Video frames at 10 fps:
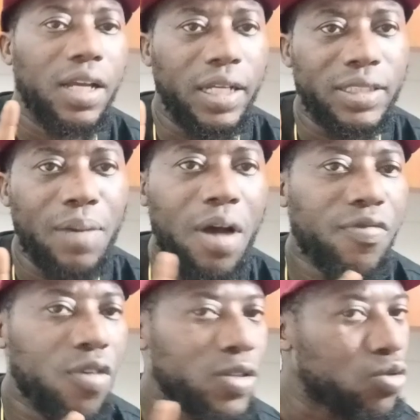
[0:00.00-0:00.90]
Interman
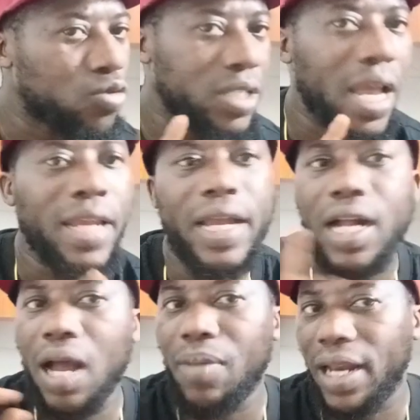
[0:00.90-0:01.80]
forces to say, and a
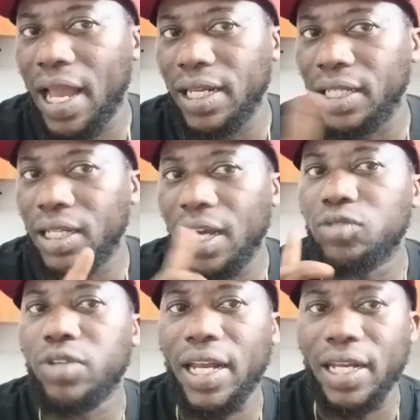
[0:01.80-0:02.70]
calm and I a
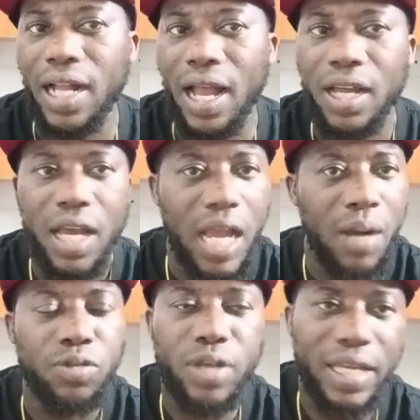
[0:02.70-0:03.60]
Tuanica. It
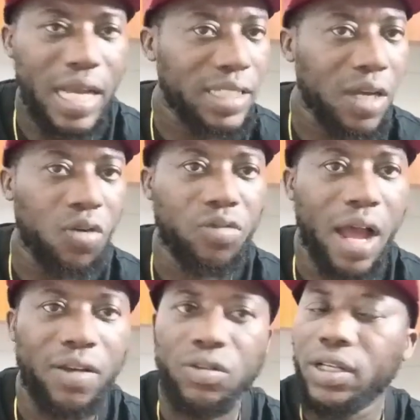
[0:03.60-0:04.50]
was a young chon
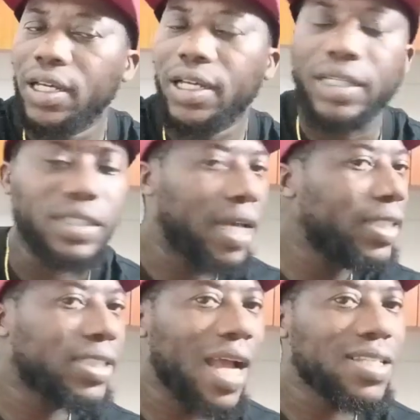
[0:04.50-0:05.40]
crano. Yen
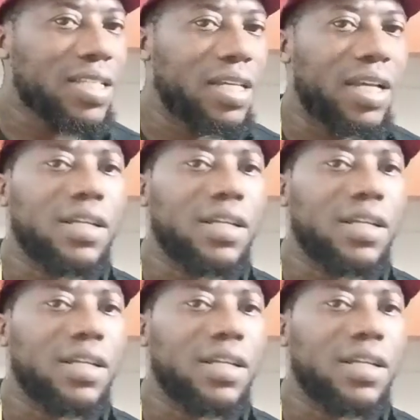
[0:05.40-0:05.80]
chassis.